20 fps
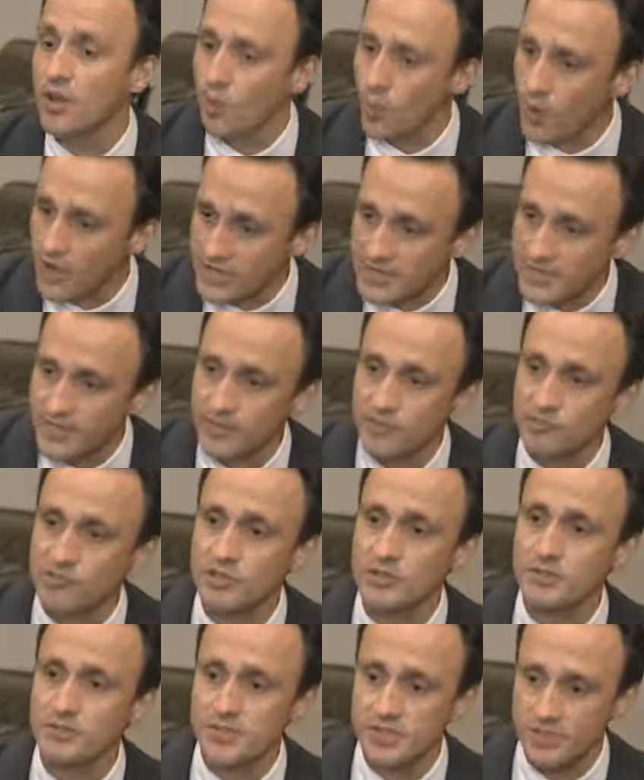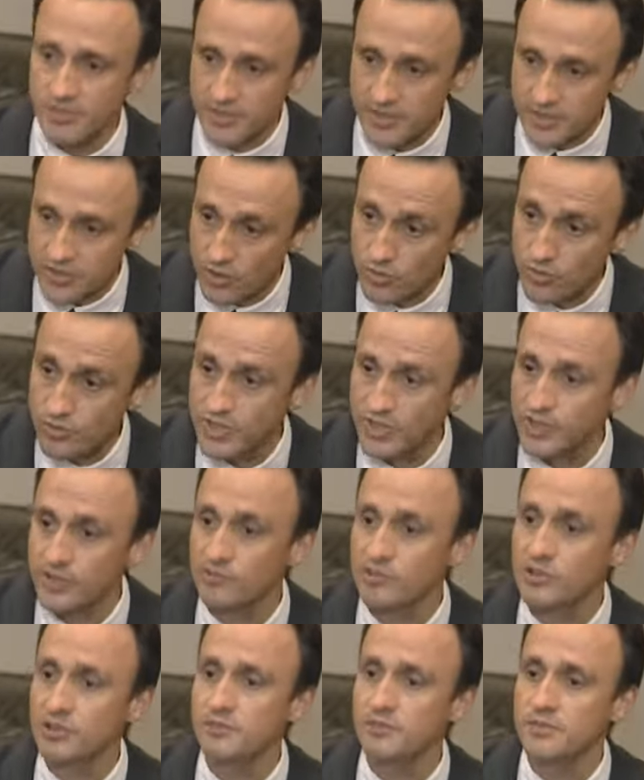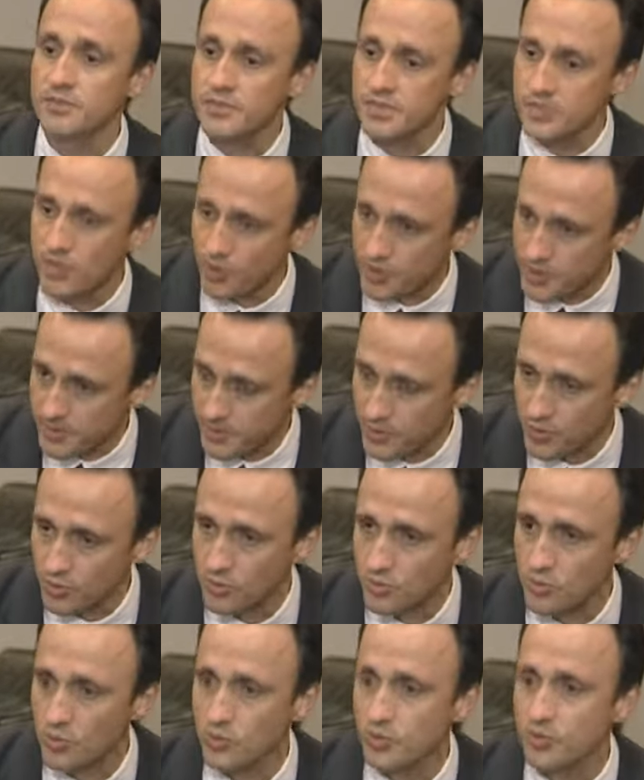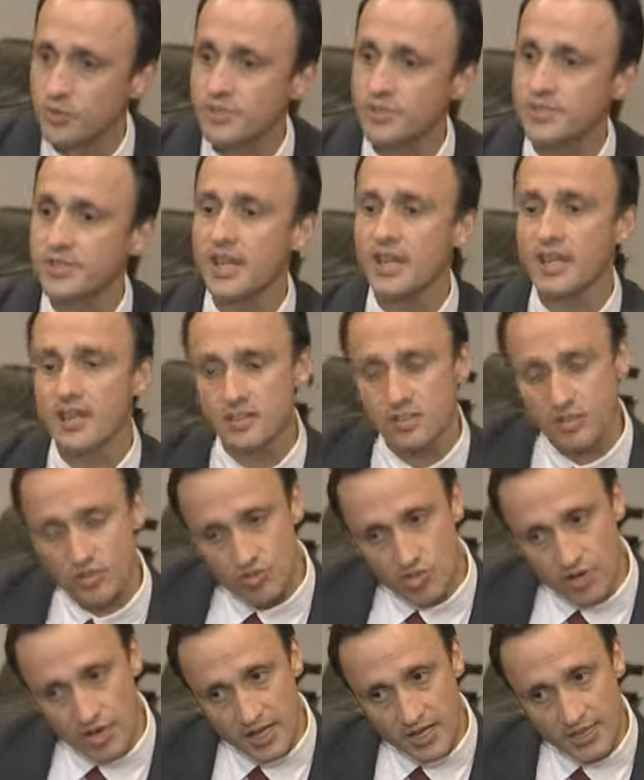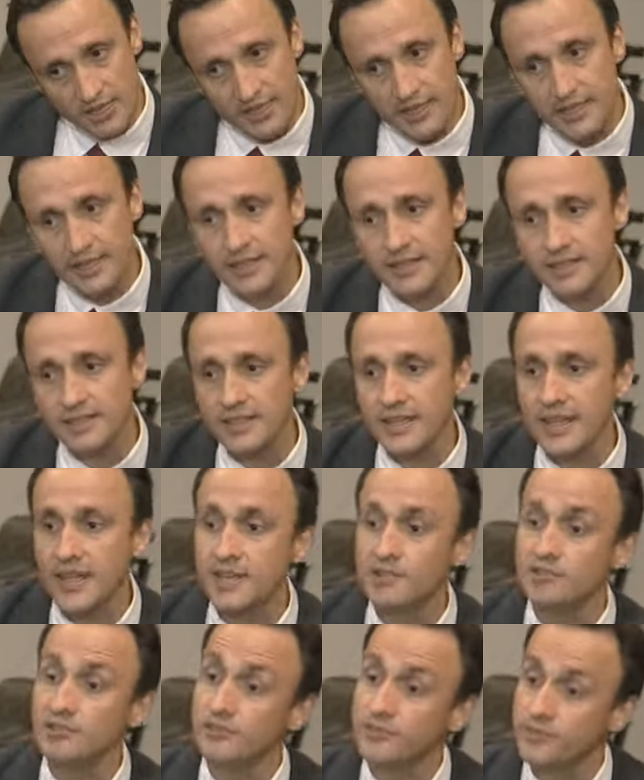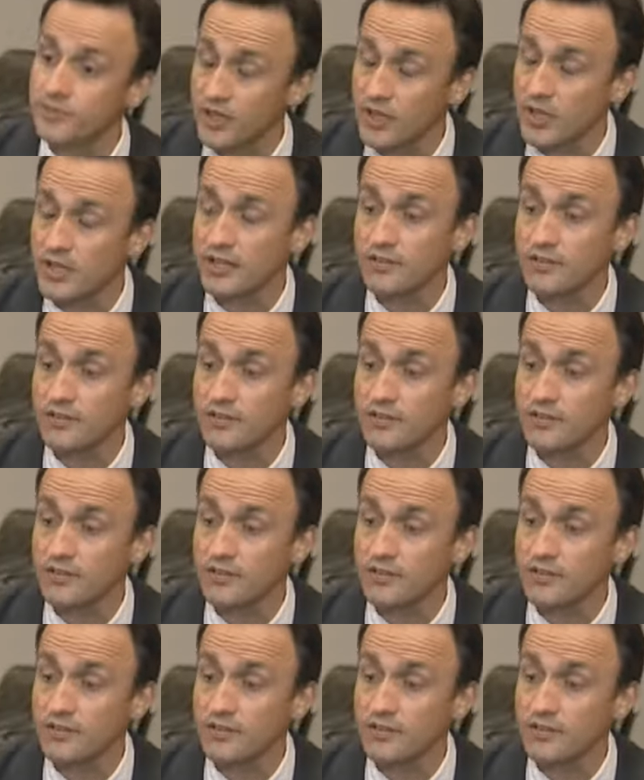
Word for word: waiting rooms, consulting rooms, hospital wards to try and clear the air of uh,